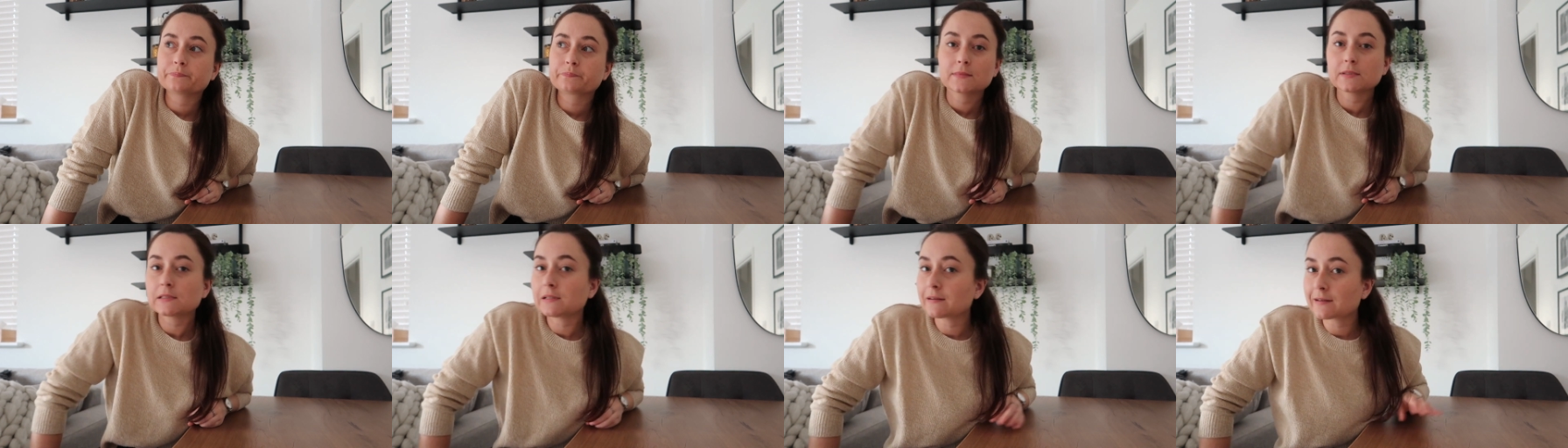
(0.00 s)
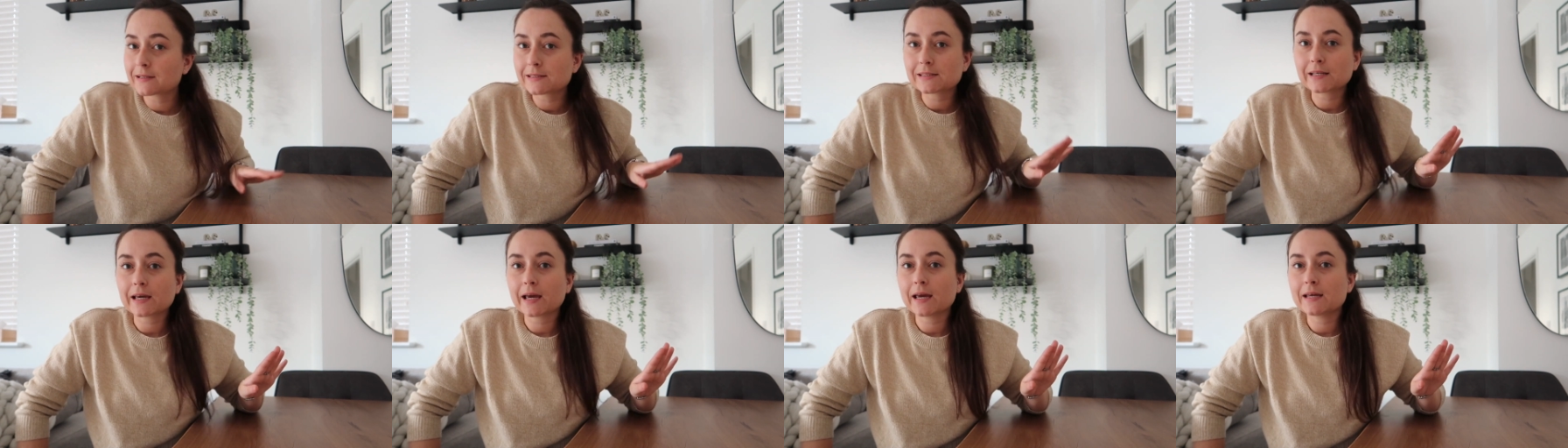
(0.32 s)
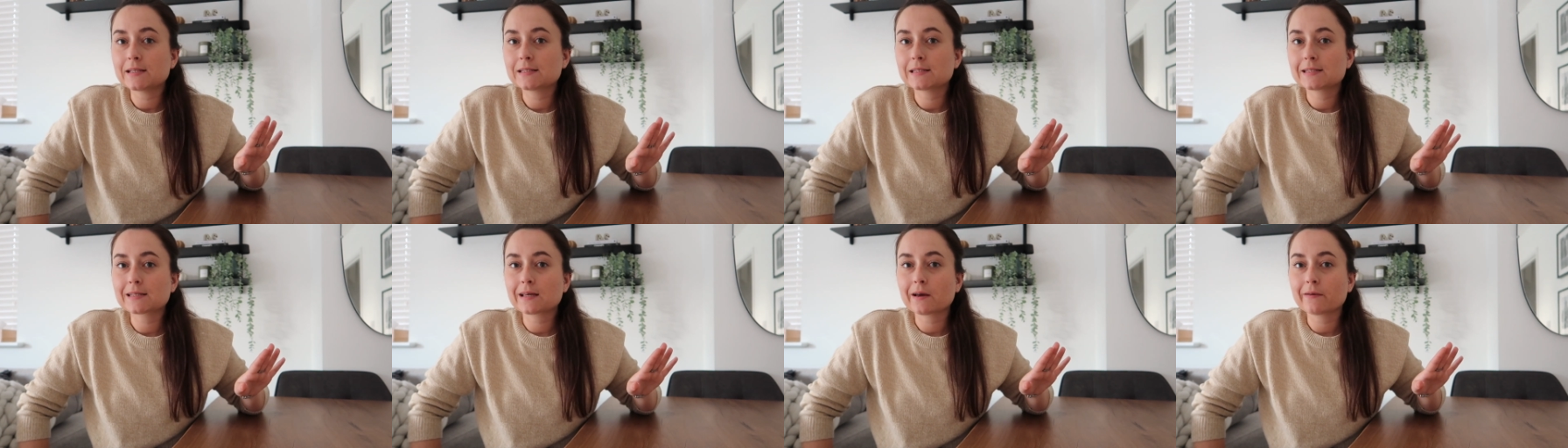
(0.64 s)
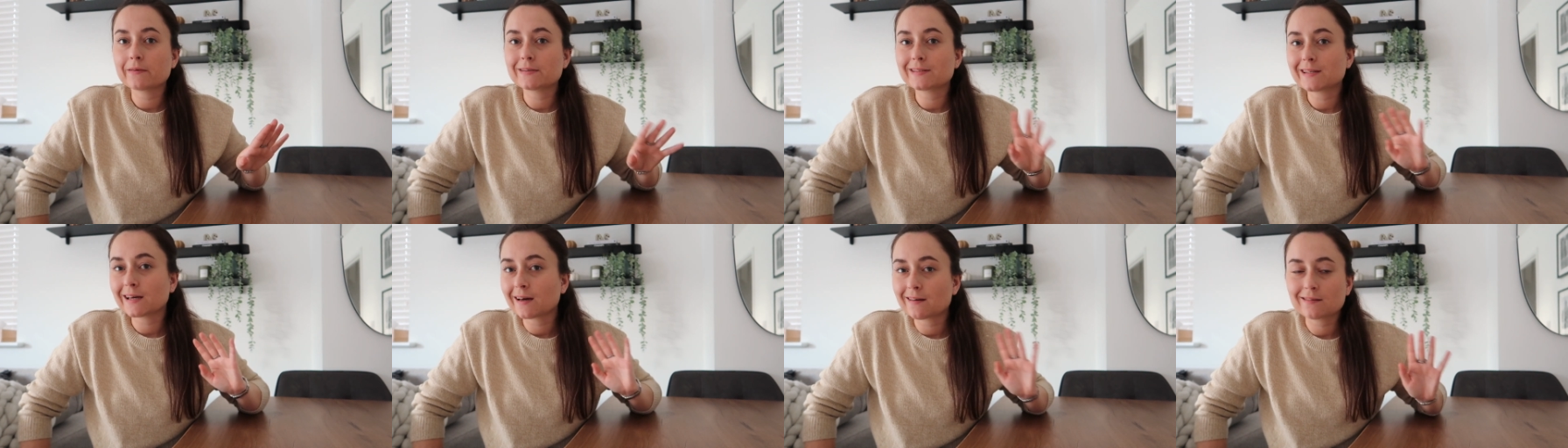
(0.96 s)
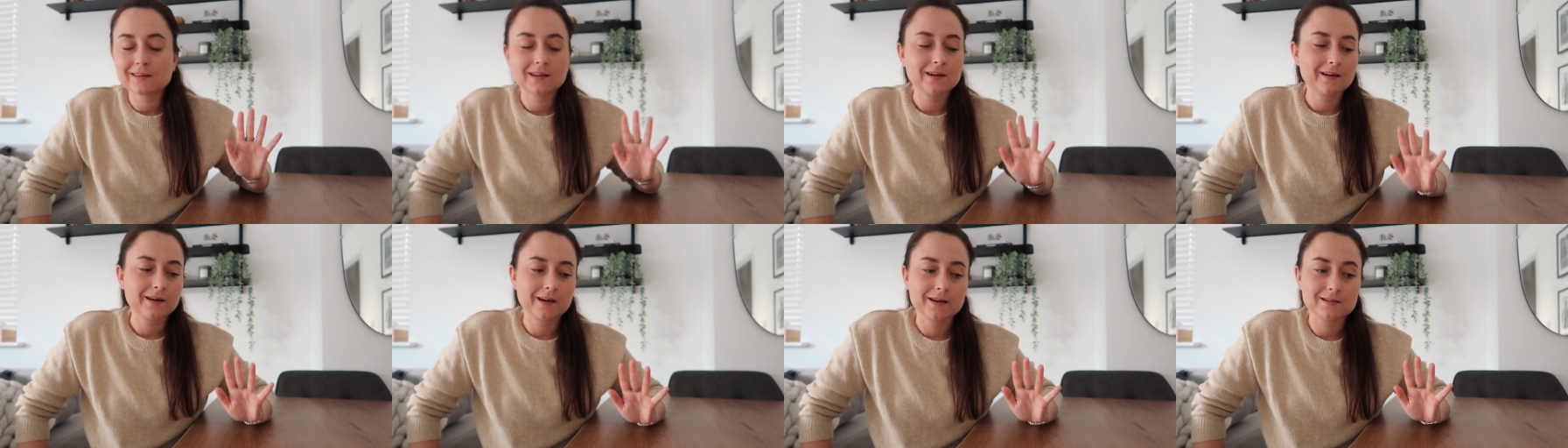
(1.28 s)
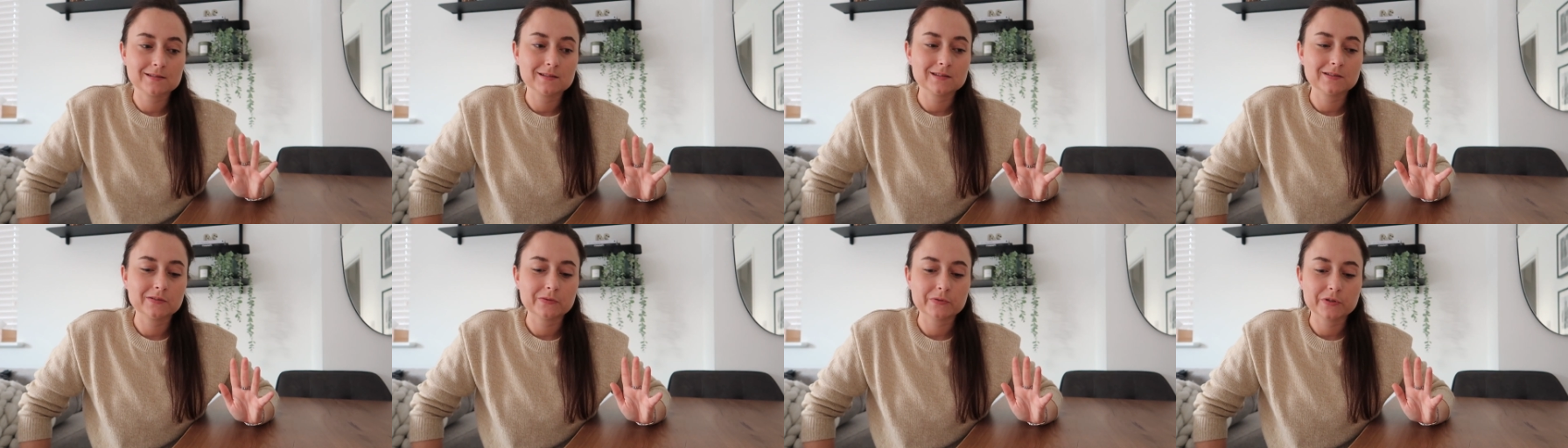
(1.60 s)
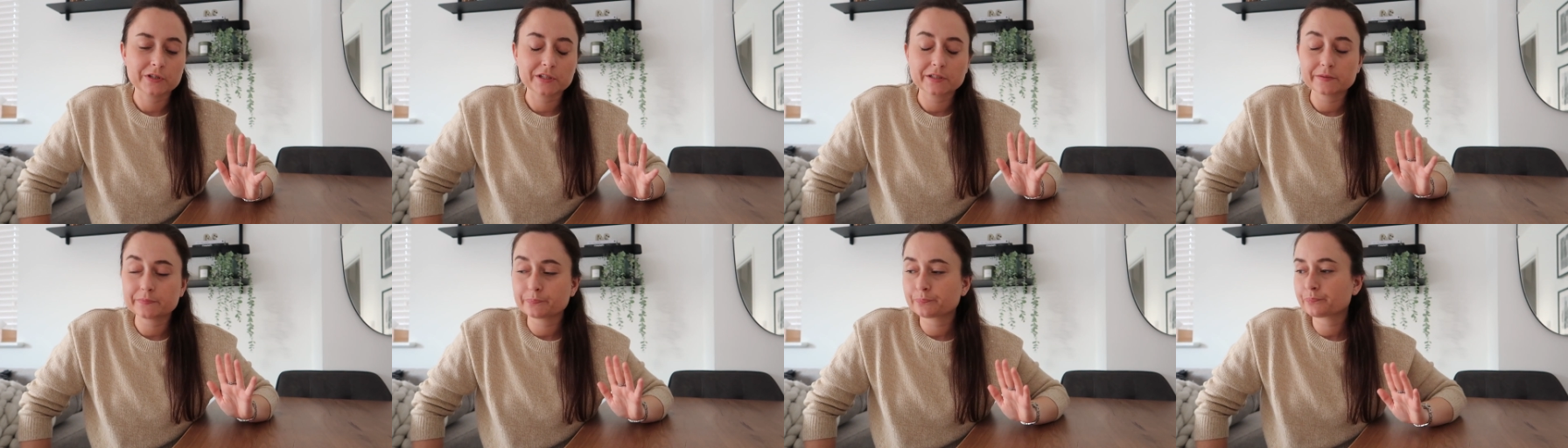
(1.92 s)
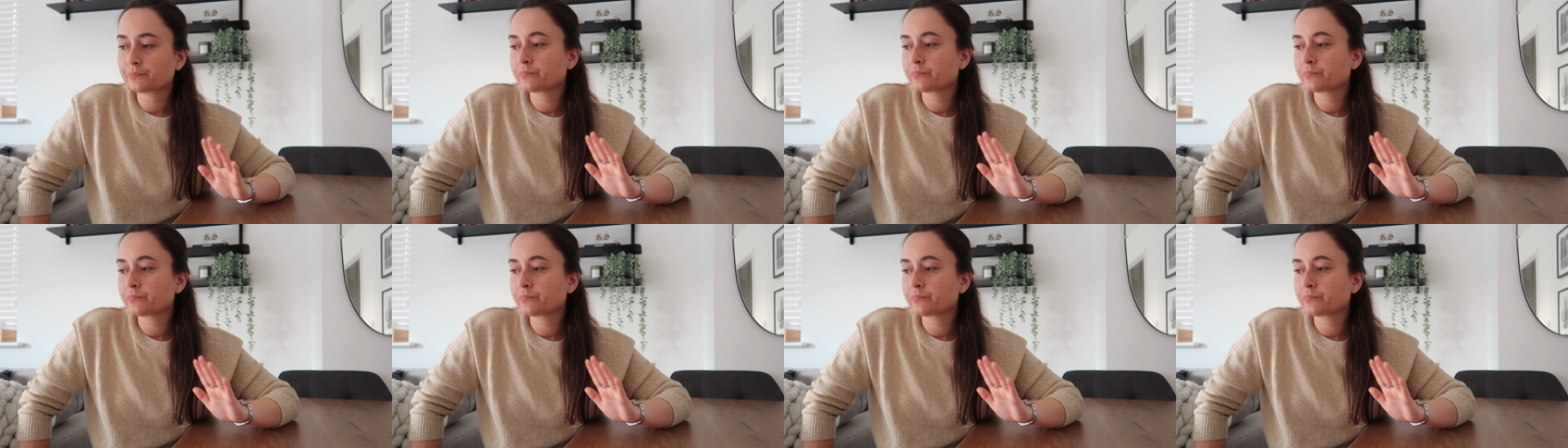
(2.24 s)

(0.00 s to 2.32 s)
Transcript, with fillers: As long as the cases are going down, then I guess it's all good.